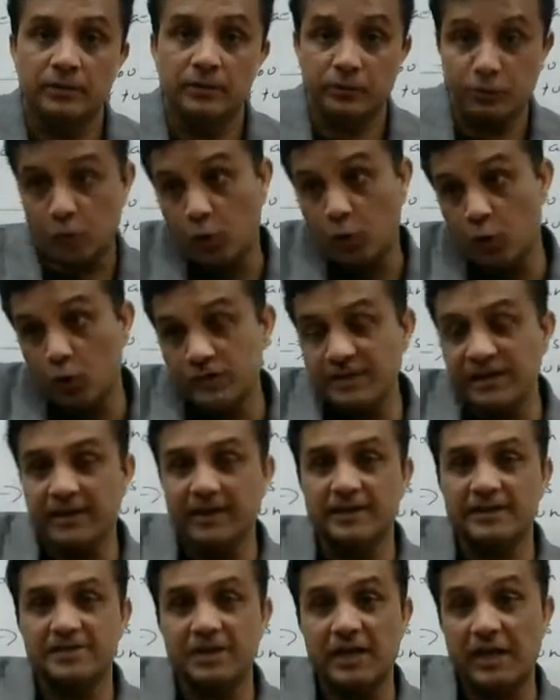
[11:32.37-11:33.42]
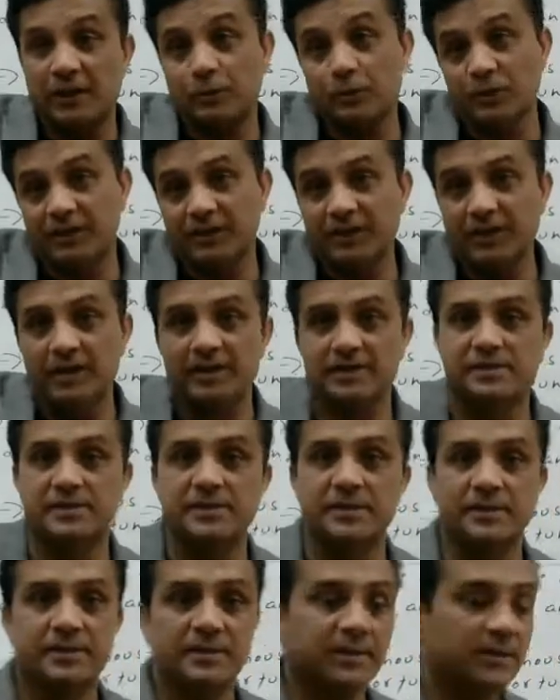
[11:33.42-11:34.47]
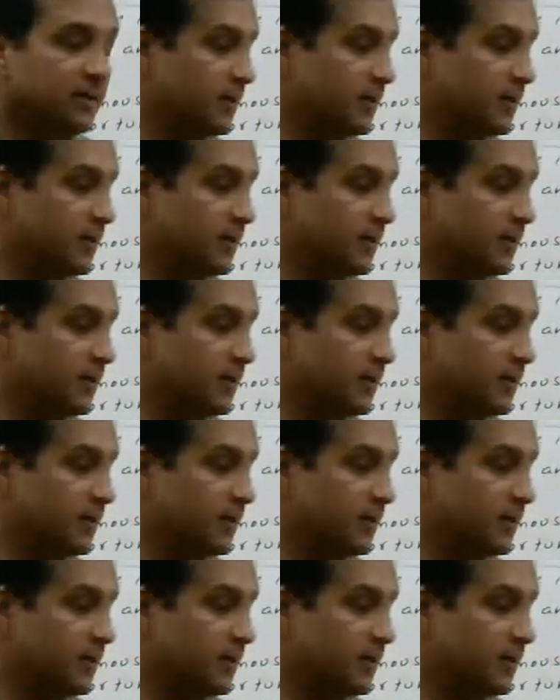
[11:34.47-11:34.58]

to wholesalers and to retailers.